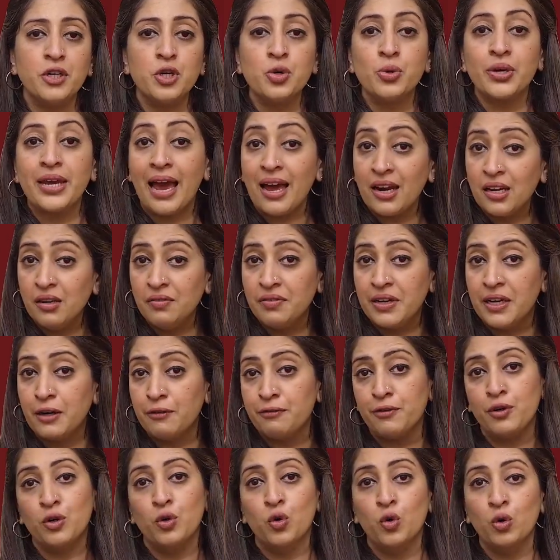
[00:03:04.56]
you can avail
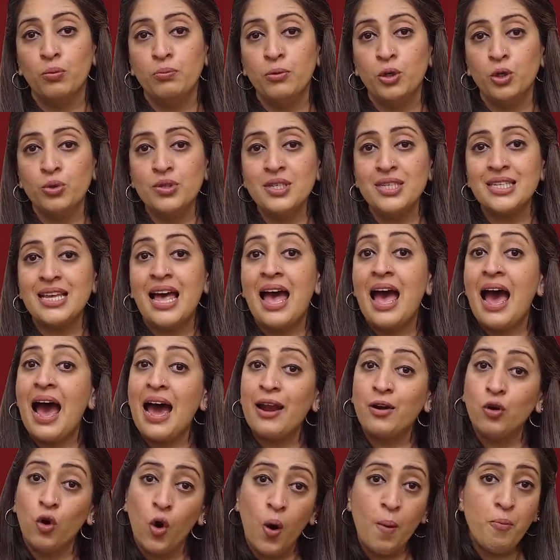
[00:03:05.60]
for home loans
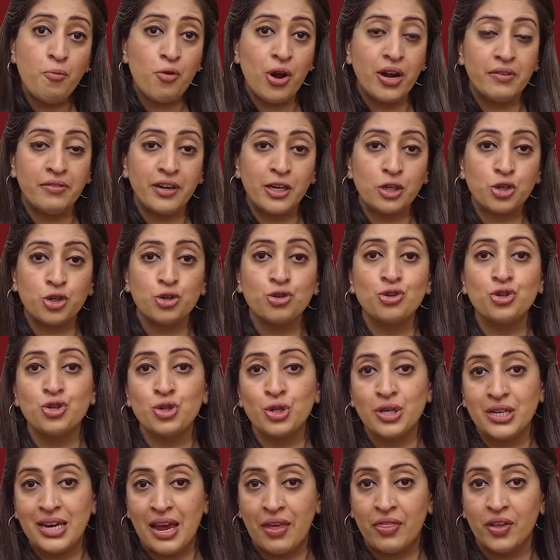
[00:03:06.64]
and home renovation
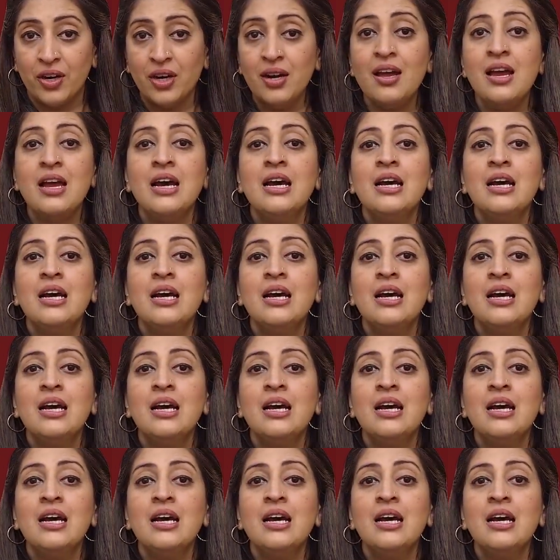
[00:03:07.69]
together